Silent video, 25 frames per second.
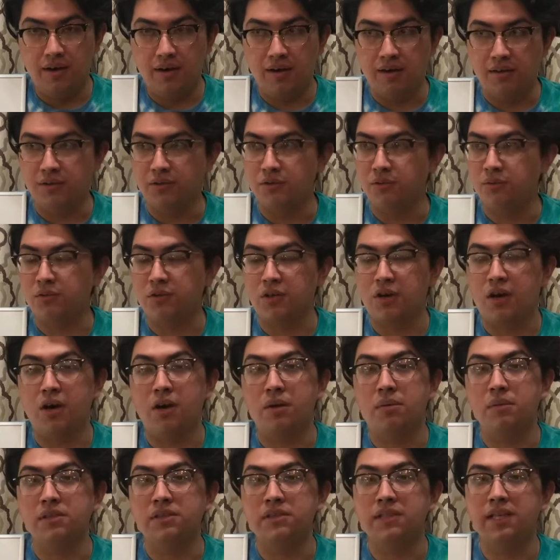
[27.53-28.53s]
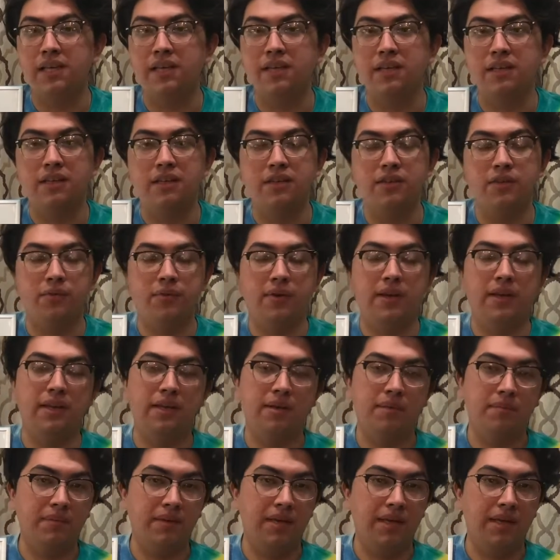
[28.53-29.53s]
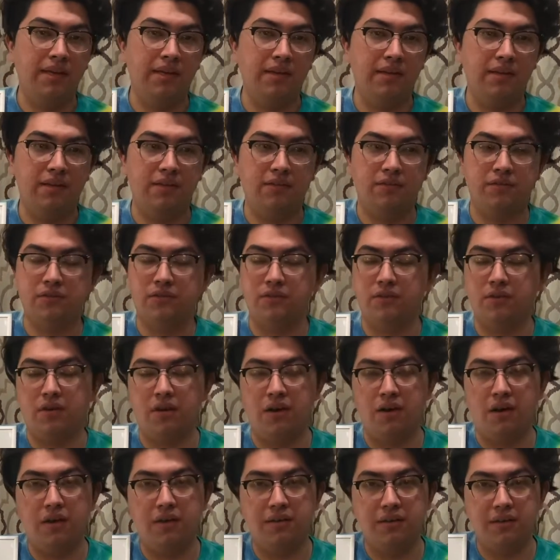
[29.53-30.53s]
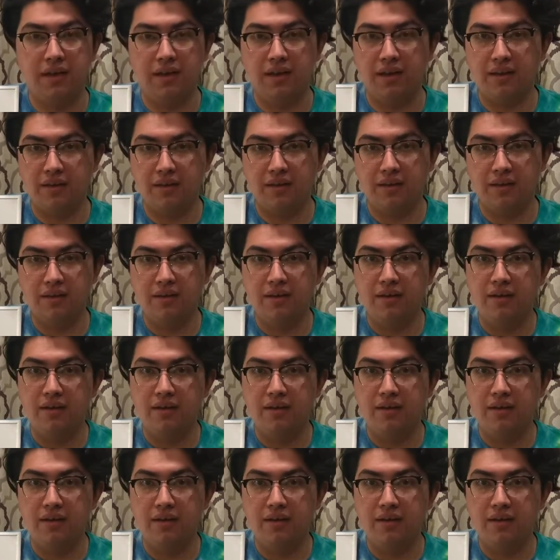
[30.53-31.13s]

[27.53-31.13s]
use carbon dating, uranium dating, or zircon dating.